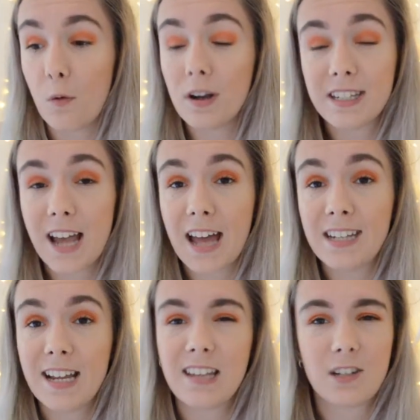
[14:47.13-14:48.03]
Once it
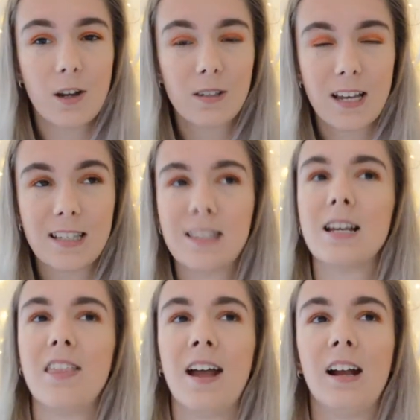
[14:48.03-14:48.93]
ended, it's 2 seasons
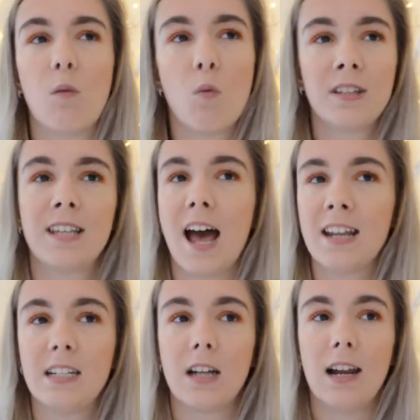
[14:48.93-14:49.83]
I think, and once it
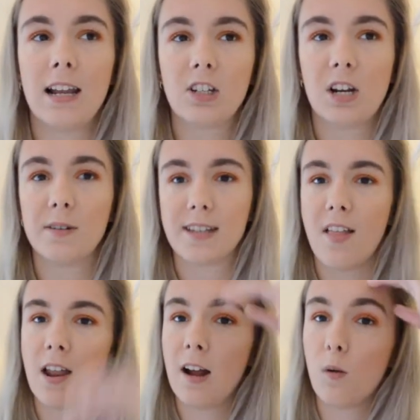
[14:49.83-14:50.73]
ended I literally was sat
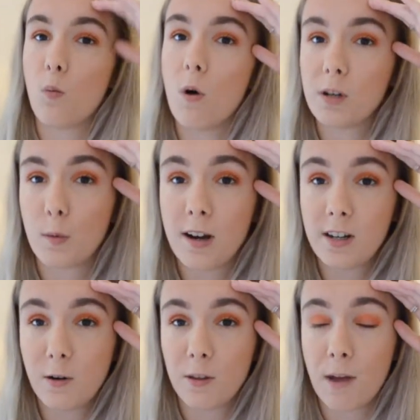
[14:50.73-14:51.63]
there like, what do I
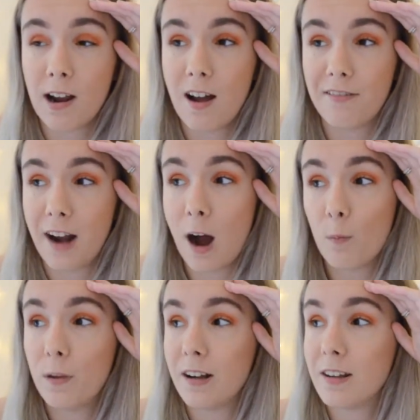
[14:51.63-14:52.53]
do with my life
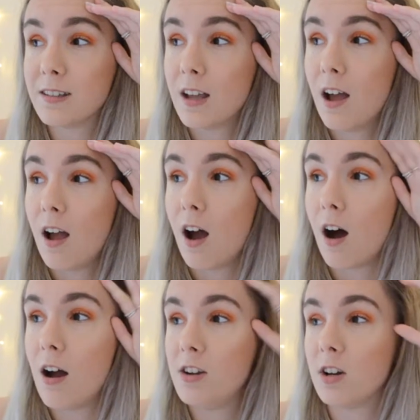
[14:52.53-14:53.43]
now? Because
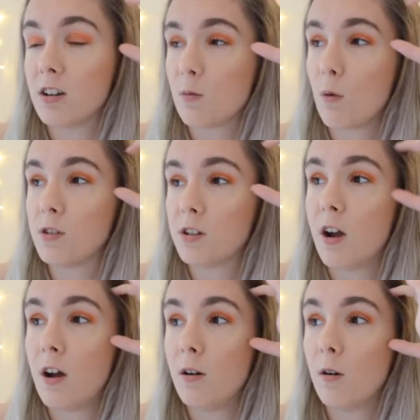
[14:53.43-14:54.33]
I just want to
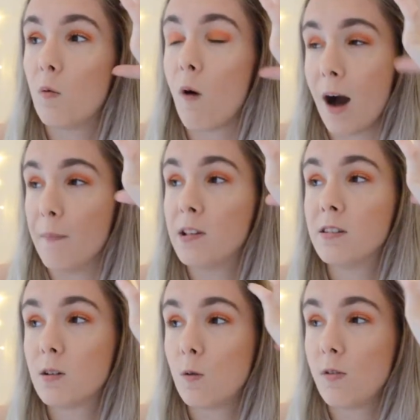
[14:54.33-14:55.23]
know what
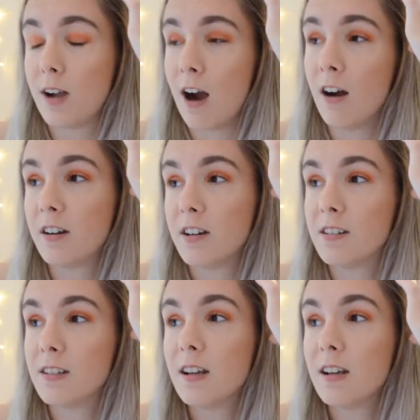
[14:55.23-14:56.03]
happens to all the characters.